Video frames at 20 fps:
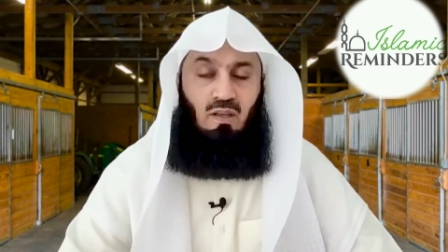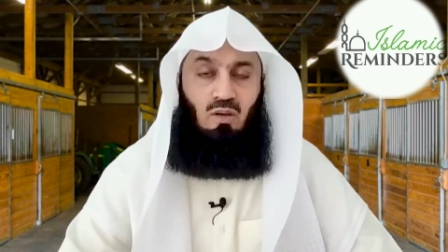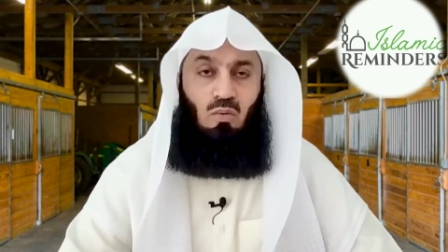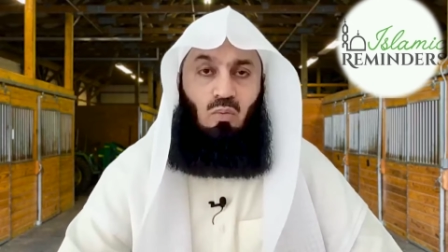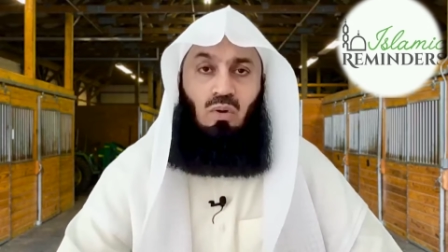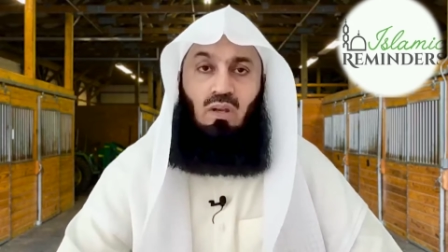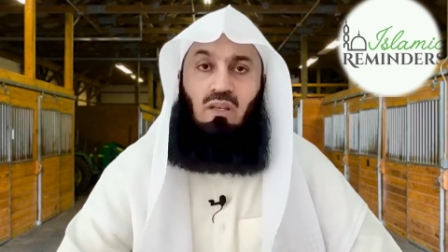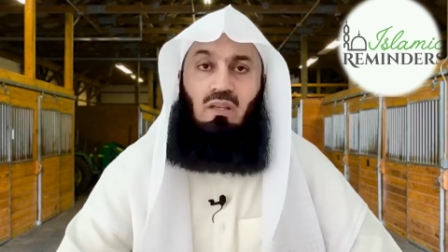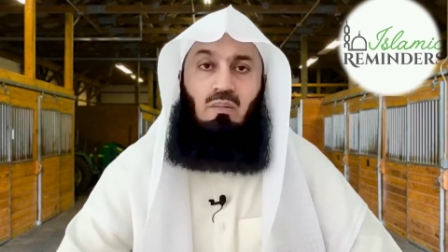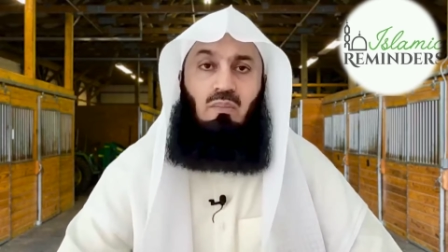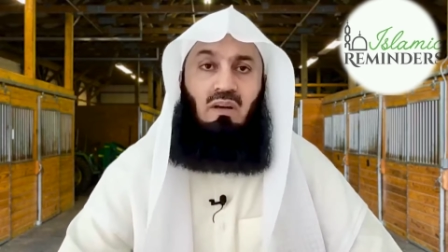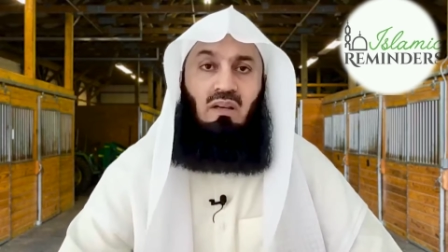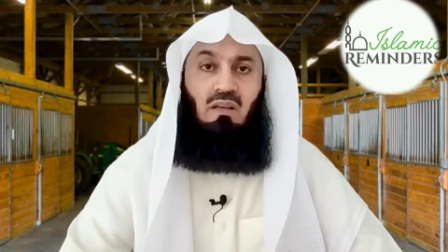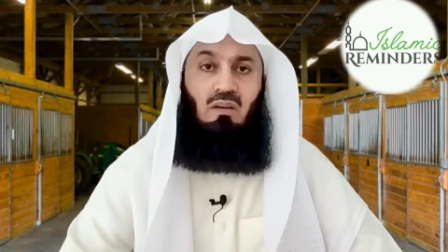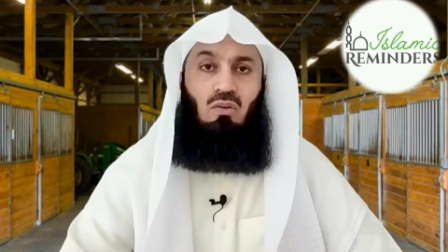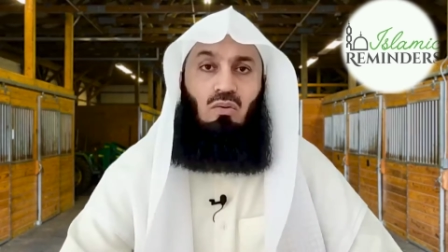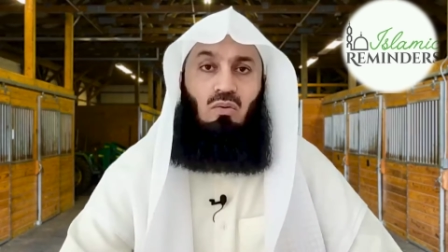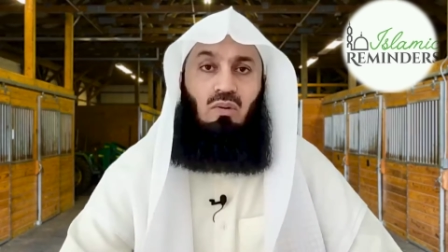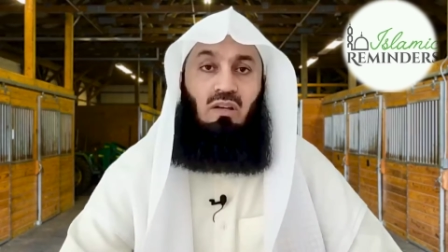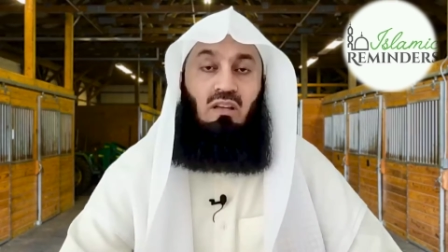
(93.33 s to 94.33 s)
Where did the money
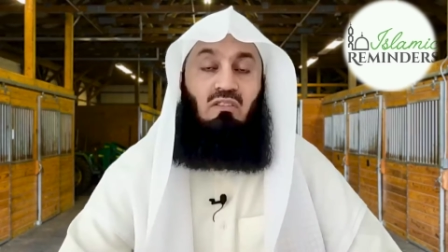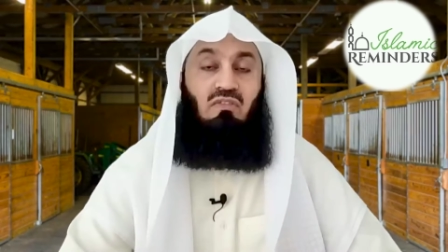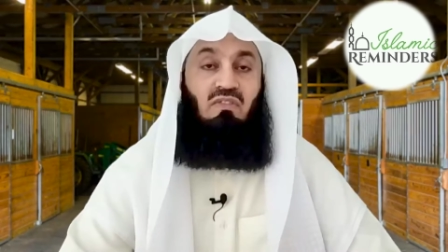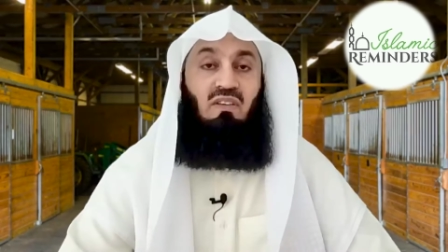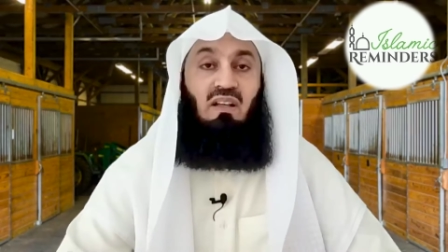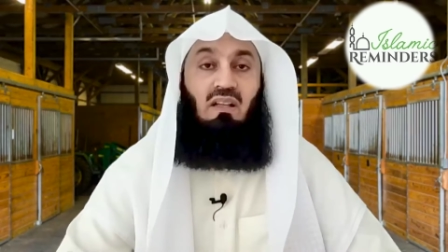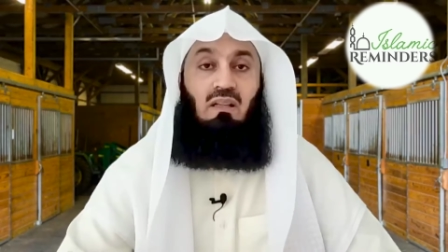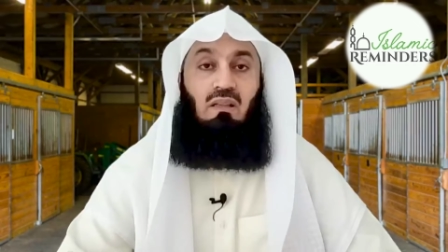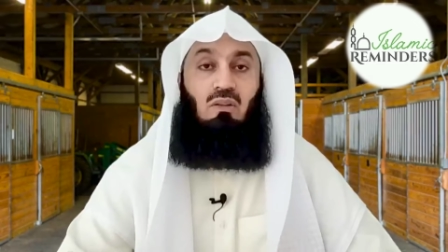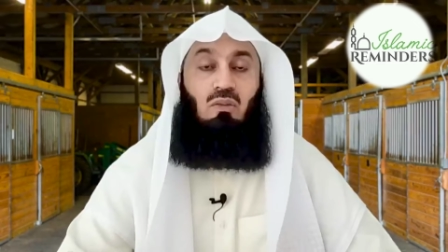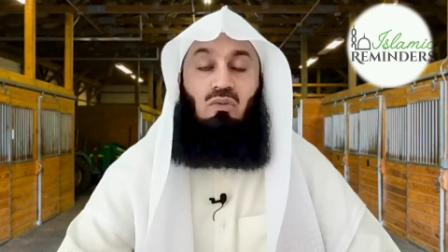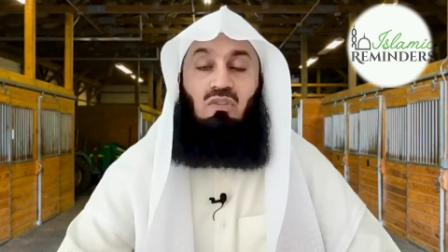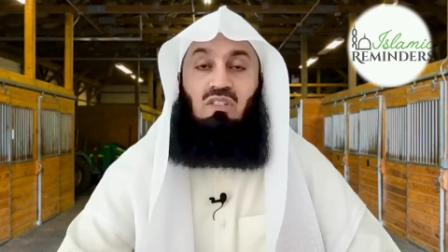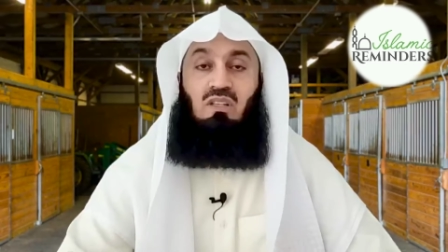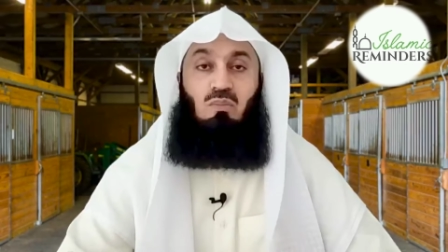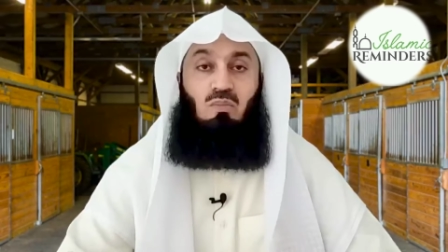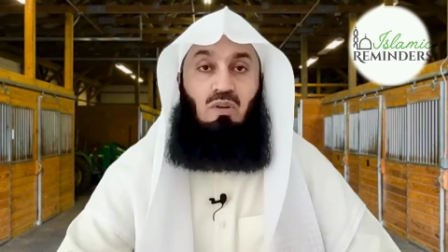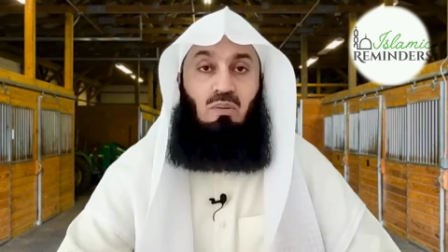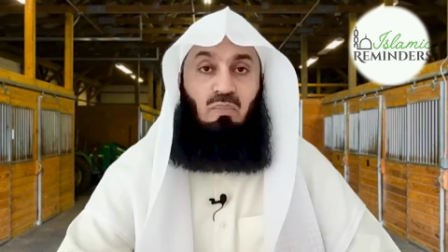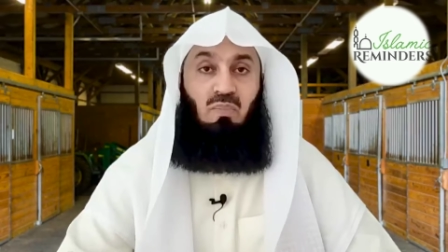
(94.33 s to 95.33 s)
go? It fell or
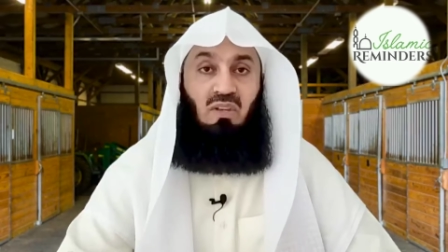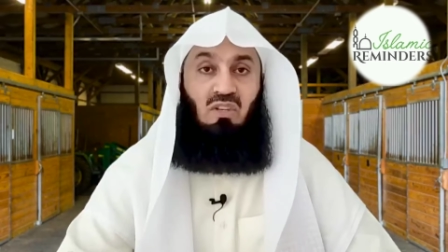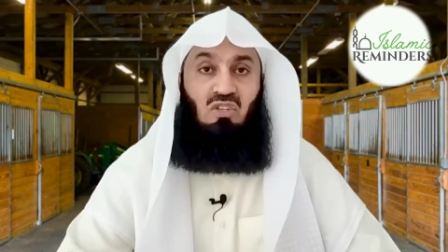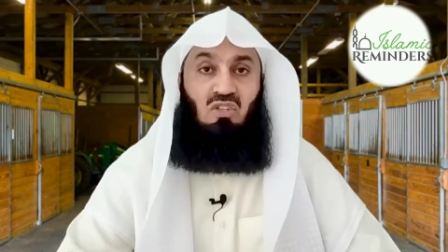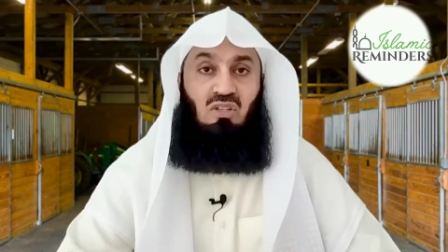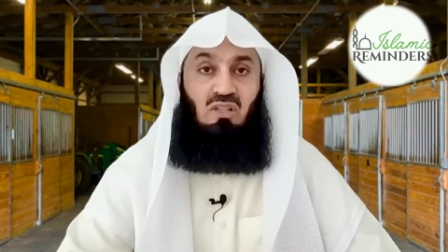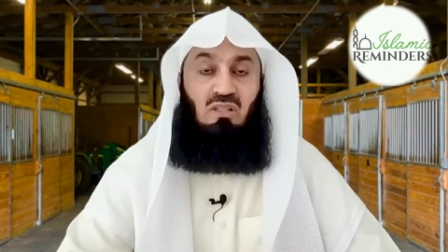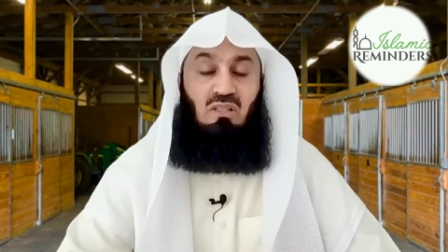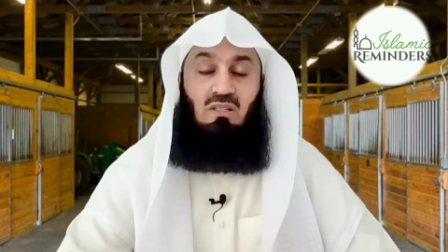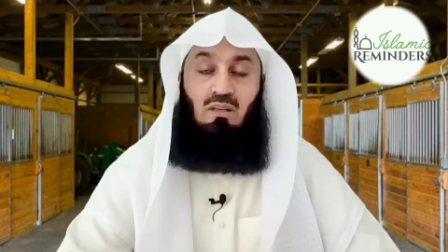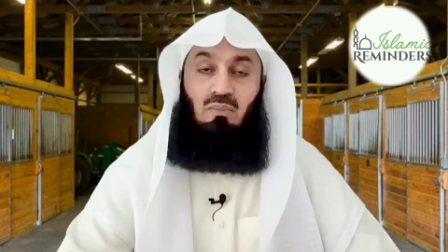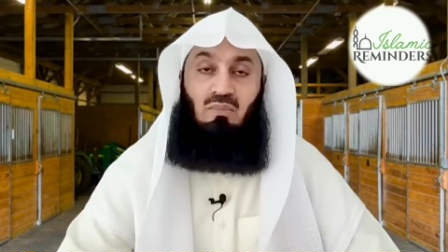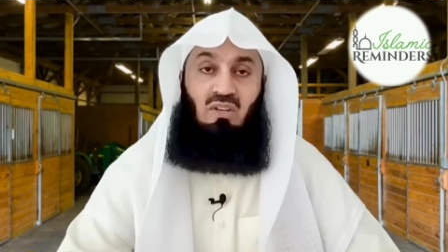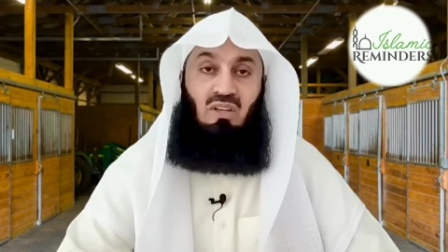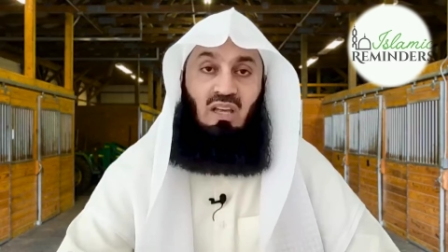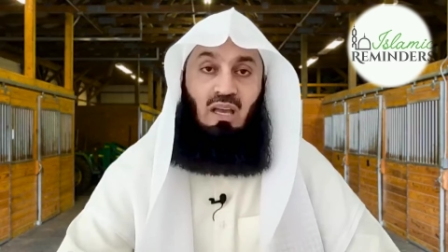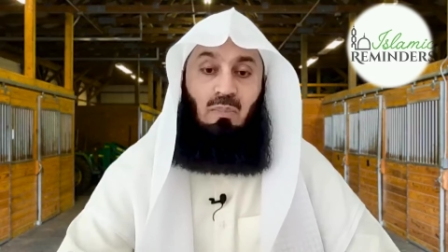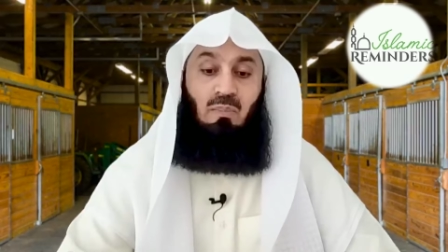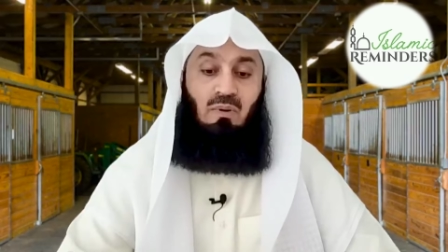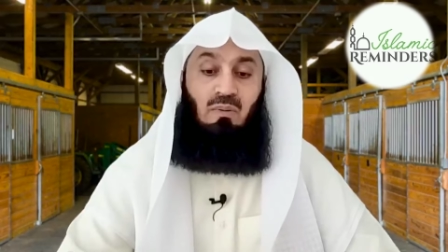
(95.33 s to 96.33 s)
someone pinched it,
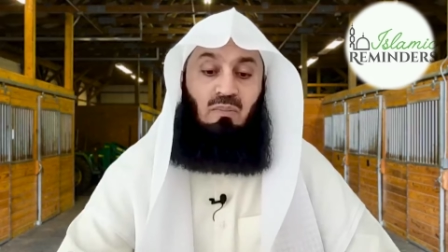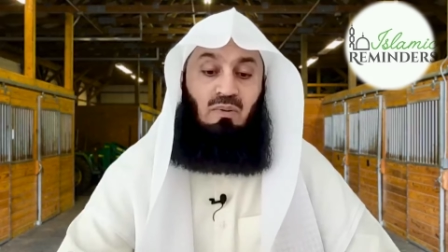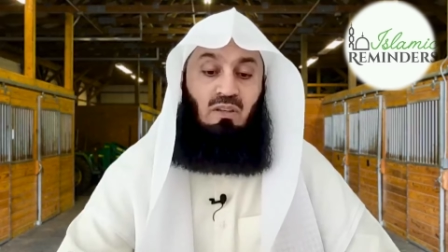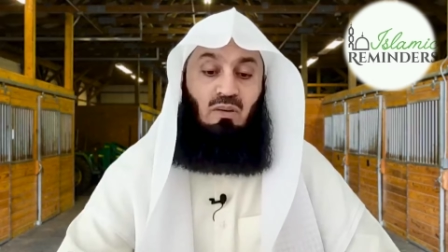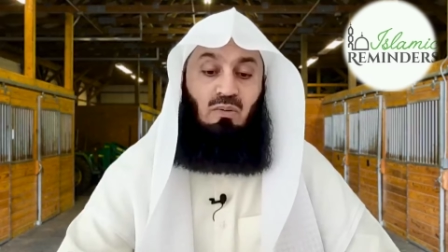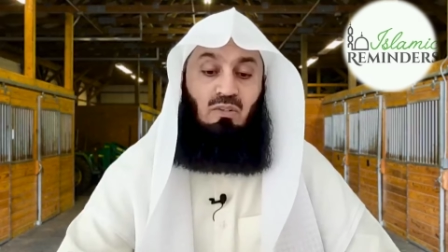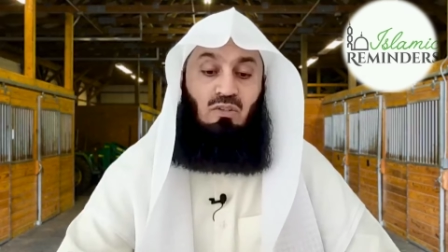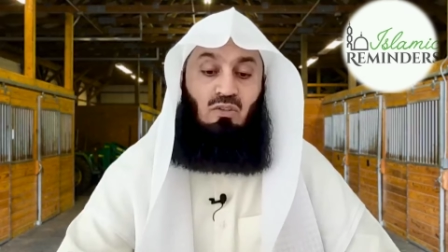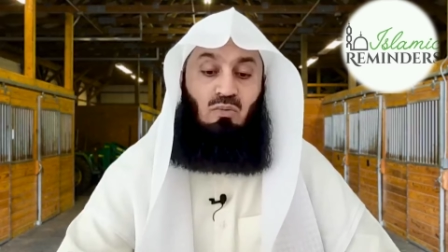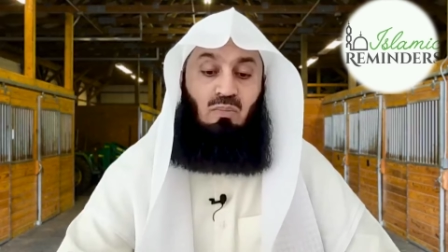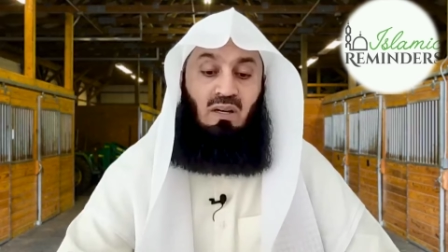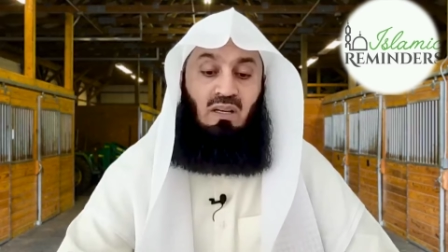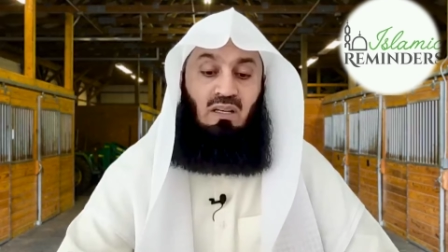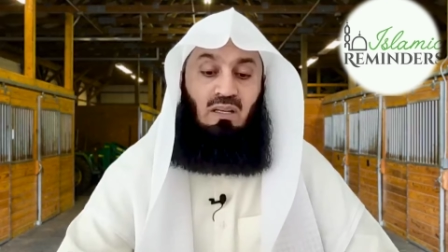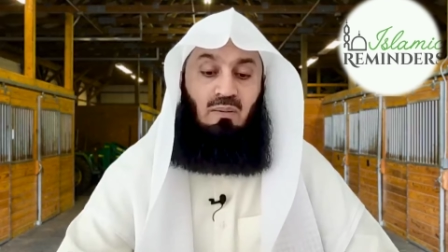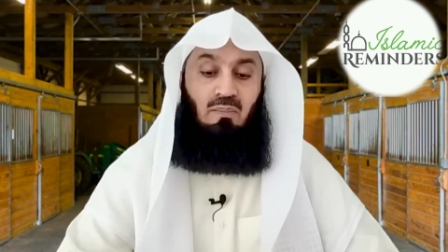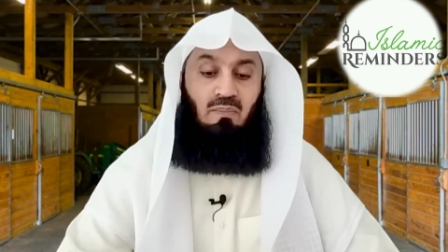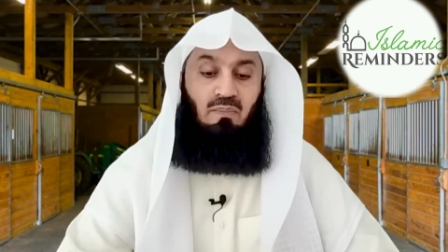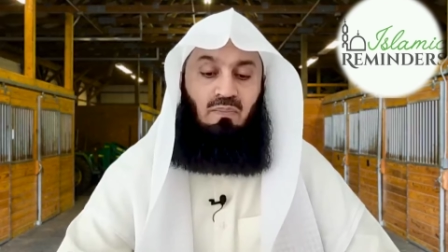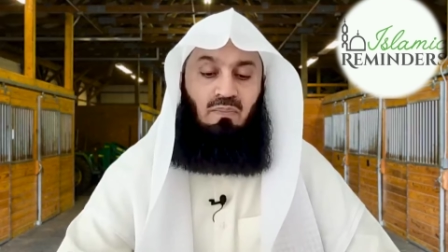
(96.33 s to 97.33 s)
something happened, but there was no
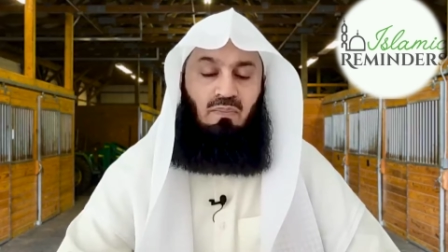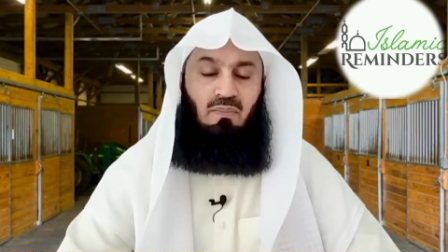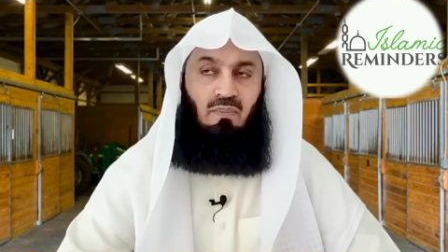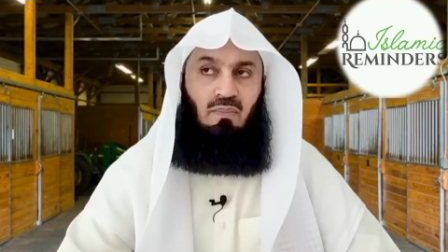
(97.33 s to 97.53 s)
money.